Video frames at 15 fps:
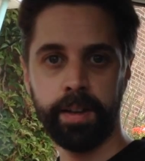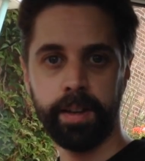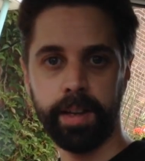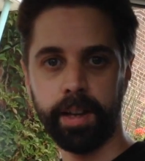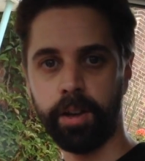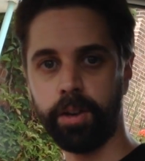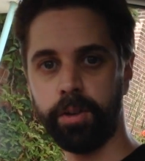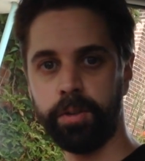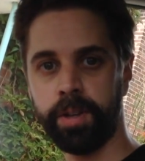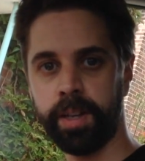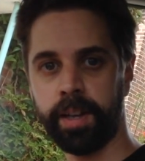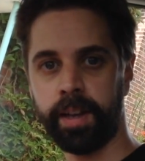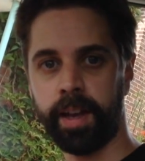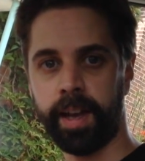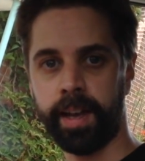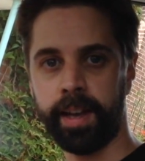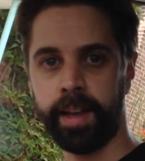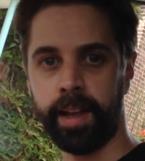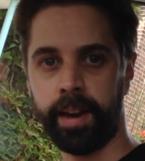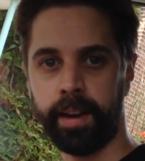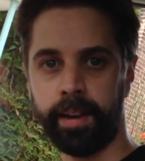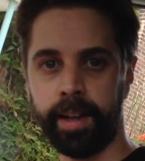including
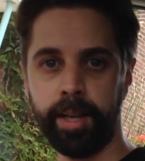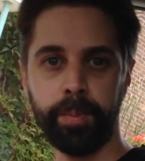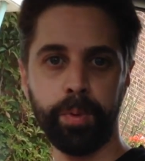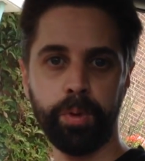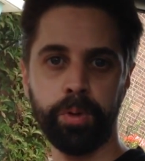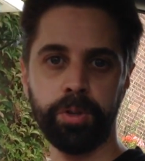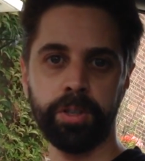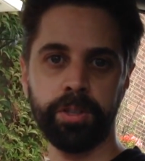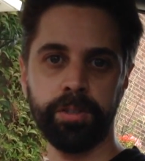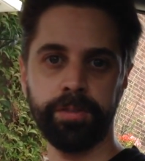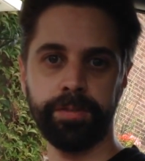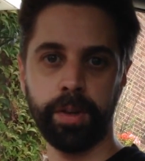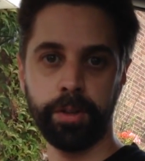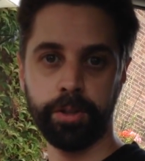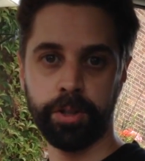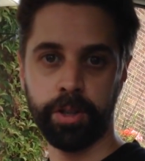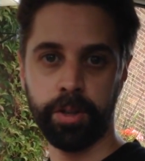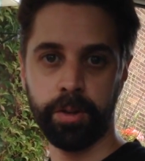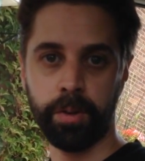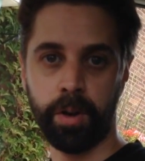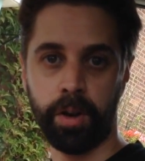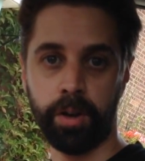a labelled
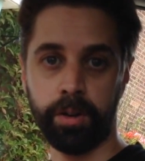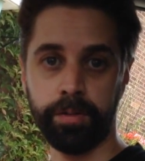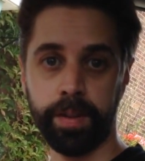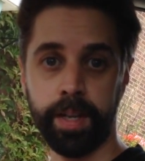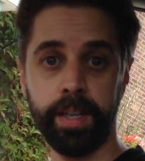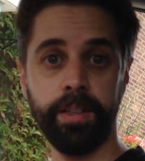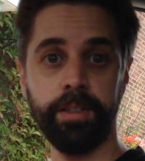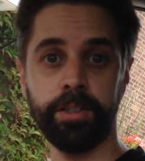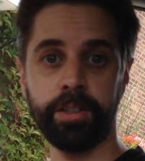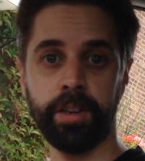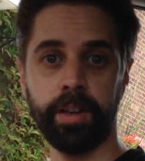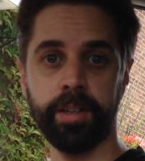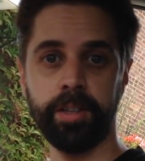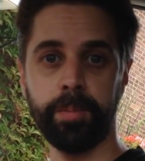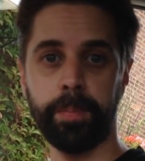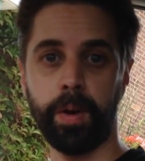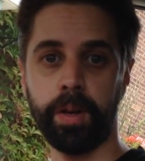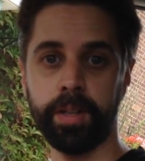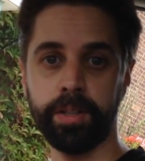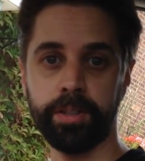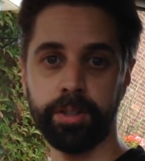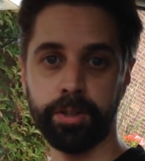photo of inside the
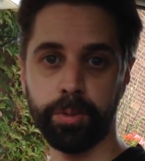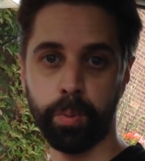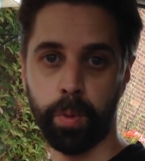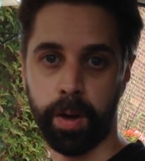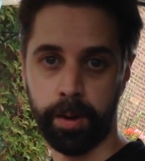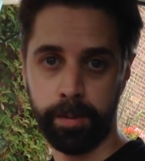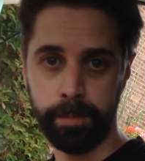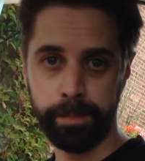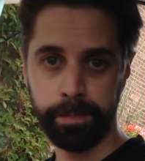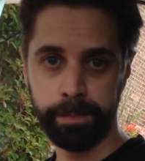bonnet as well.